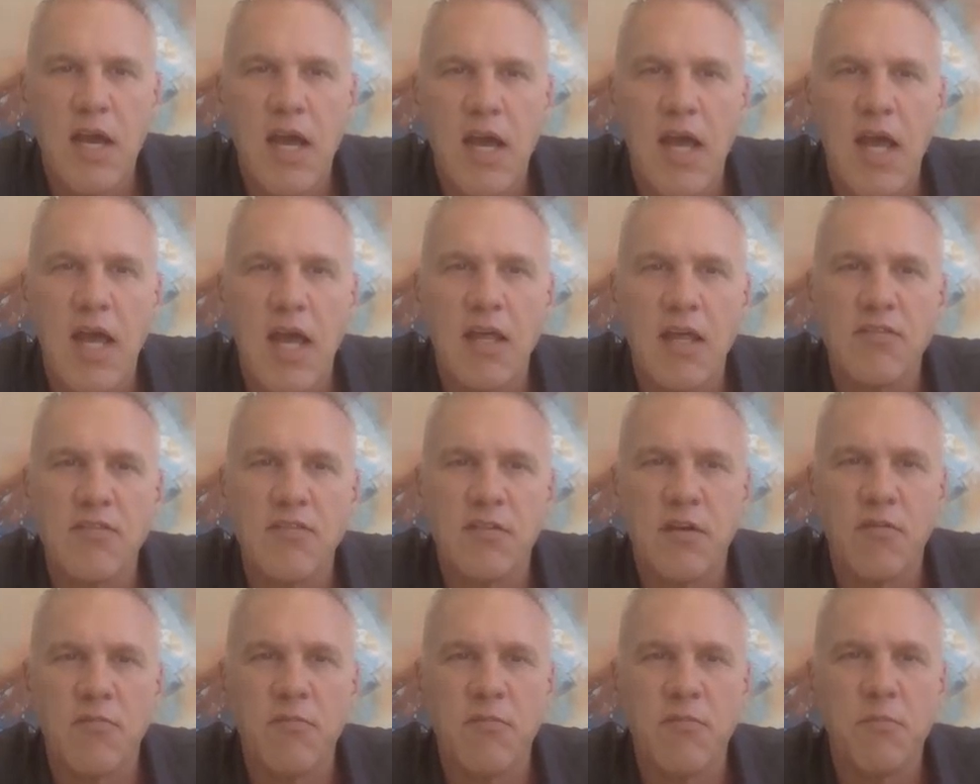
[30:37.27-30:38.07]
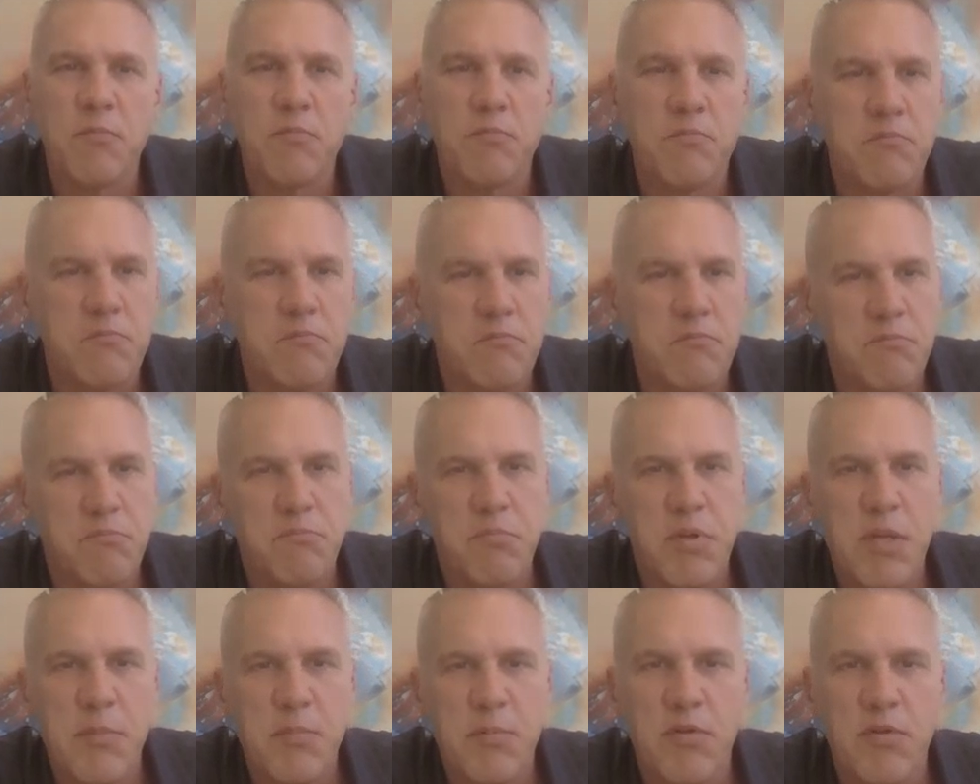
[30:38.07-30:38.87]
I had some
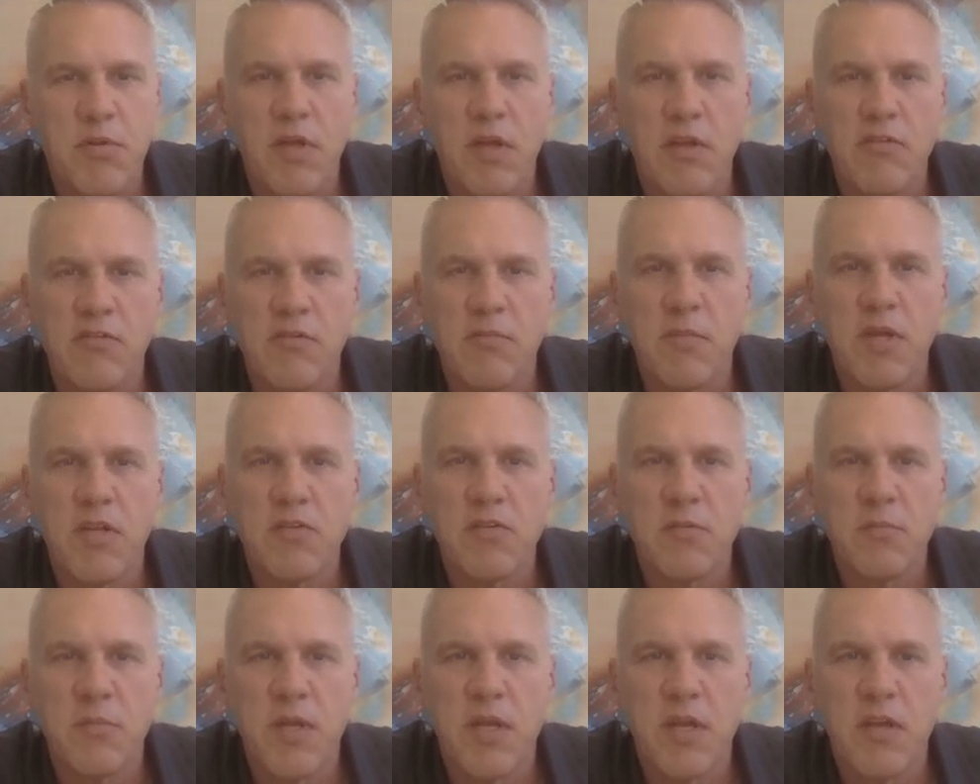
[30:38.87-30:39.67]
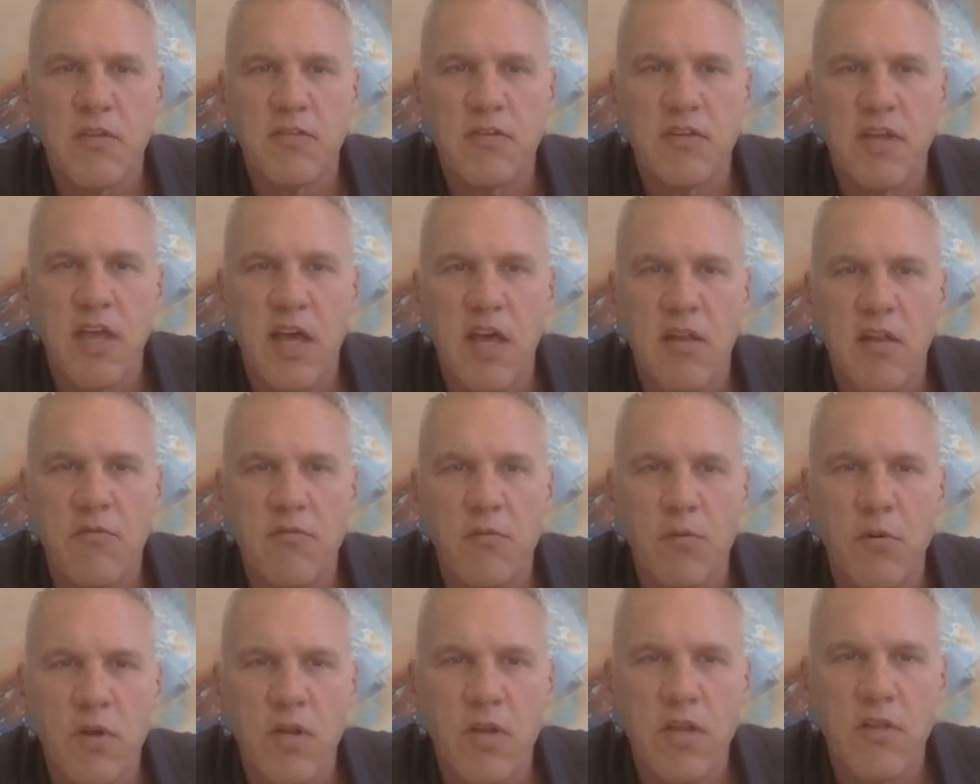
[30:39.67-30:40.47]
people, as you mentioned, because of
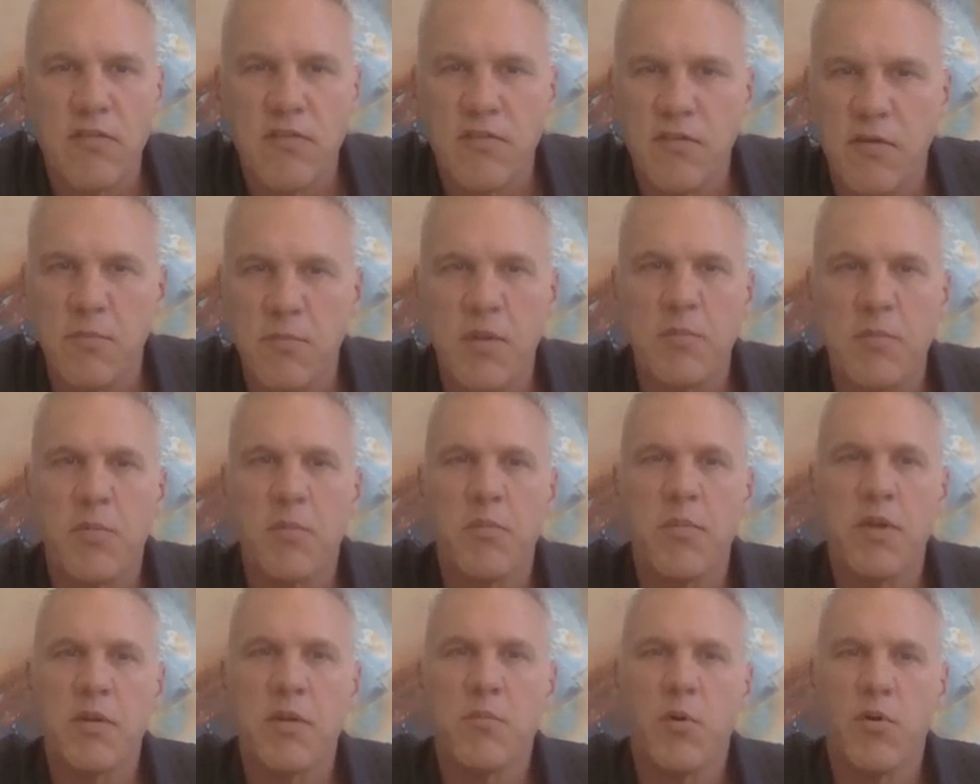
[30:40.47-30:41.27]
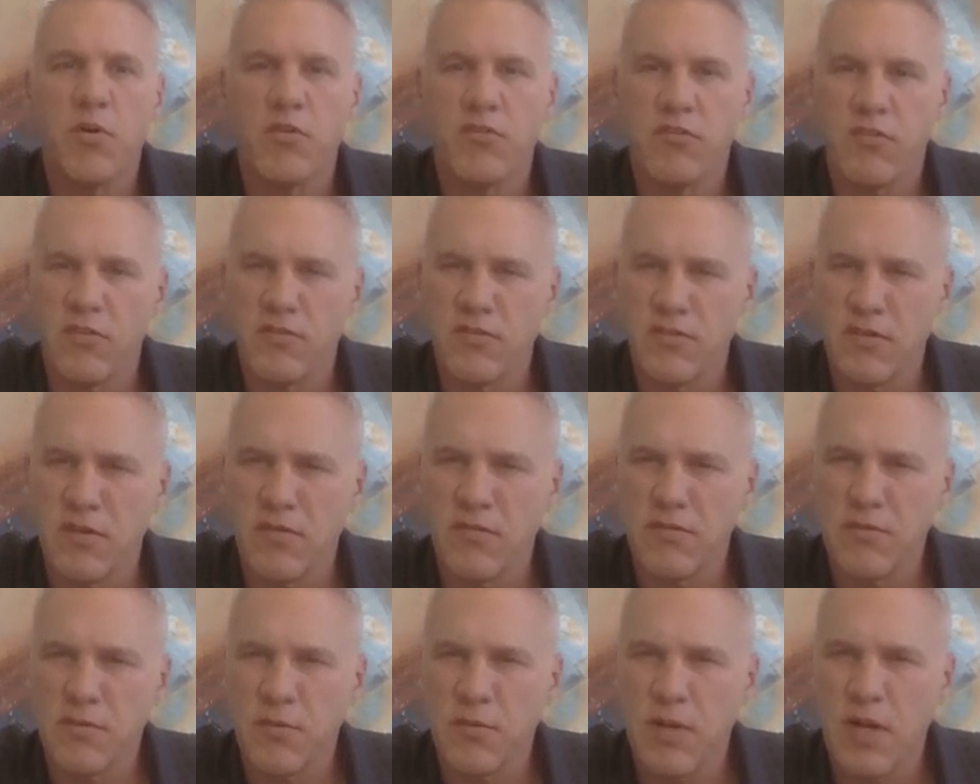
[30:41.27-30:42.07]
California and some people being more
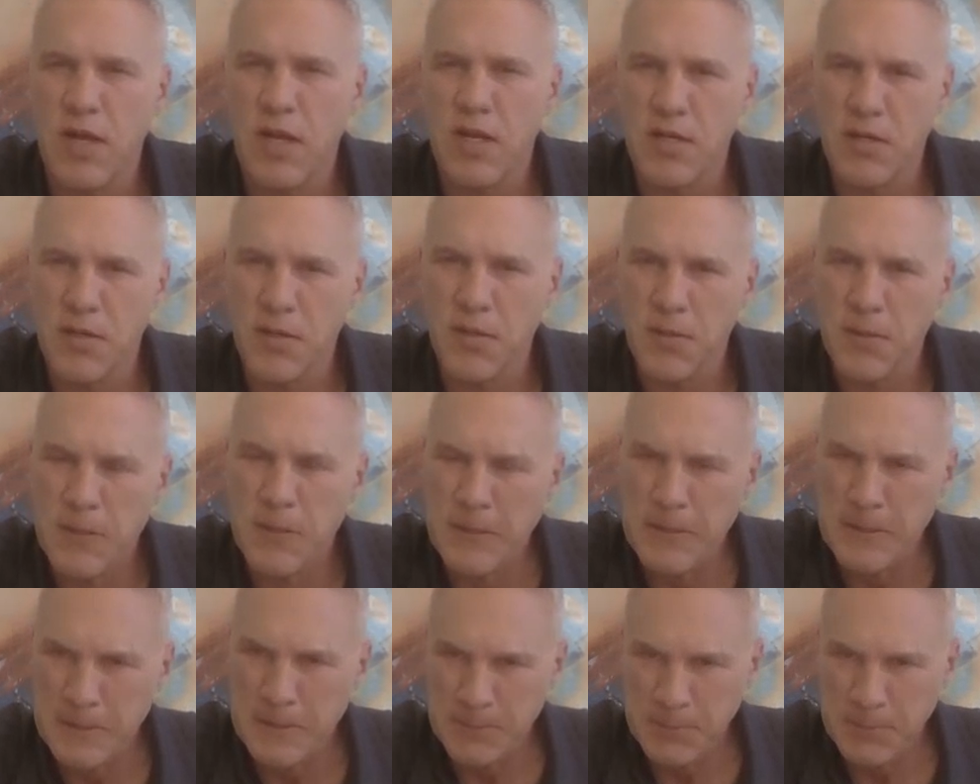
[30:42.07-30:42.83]
sensitive to it out here,